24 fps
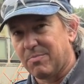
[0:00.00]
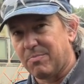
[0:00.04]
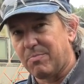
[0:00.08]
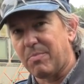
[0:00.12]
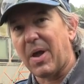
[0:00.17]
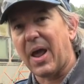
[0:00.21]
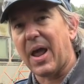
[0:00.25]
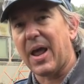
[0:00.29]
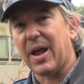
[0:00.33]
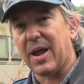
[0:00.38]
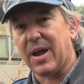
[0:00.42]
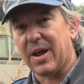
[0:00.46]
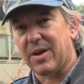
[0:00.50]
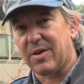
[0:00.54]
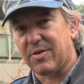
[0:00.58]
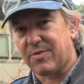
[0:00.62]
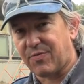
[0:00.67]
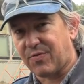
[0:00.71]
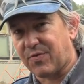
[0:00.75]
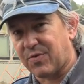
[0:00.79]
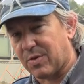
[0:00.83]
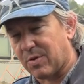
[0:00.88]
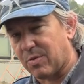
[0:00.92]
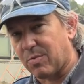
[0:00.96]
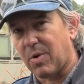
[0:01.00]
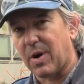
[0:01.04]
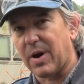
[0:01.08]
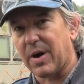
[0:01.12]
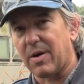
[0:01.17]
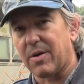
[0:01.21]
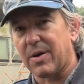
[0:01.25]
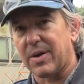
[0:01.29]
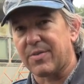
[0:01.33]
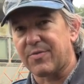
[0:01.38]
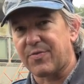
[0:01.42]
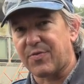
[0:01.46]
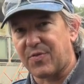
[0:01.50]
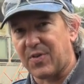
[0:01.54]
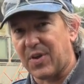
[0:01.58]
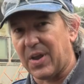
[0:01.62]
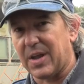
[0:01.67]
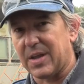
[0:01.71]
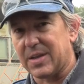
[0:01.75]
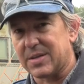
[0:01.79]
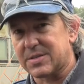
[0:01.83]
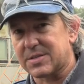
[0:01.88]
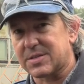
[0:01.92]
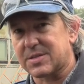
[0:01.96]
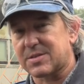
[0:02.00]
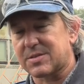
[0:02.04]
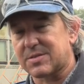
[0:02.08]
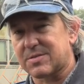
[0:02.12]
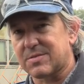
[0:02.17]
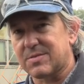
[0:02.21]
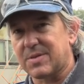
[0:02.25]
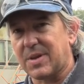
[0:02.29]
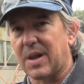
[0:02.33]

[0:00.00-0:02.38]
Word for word: made for where it fits.